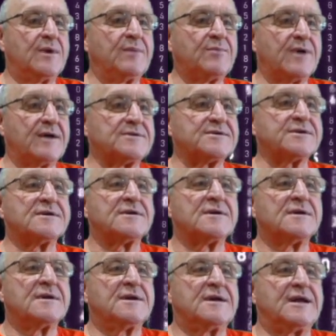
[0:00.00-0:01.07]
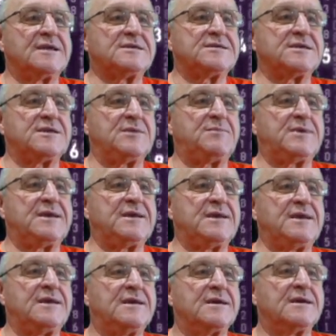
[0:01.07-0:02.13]
web browser,
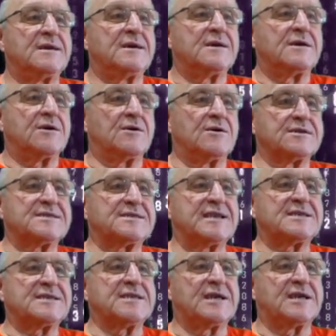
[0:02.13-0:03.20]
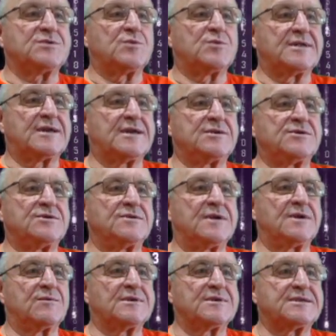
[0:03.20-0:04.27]
HTTP colon slash slash
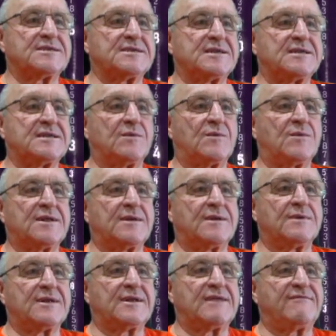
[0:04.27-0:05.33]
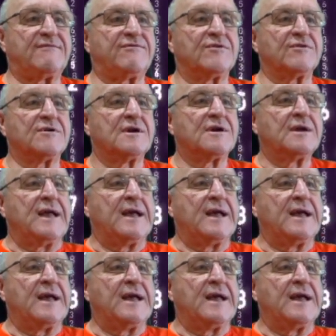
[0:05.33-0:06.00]
192.168.1.194.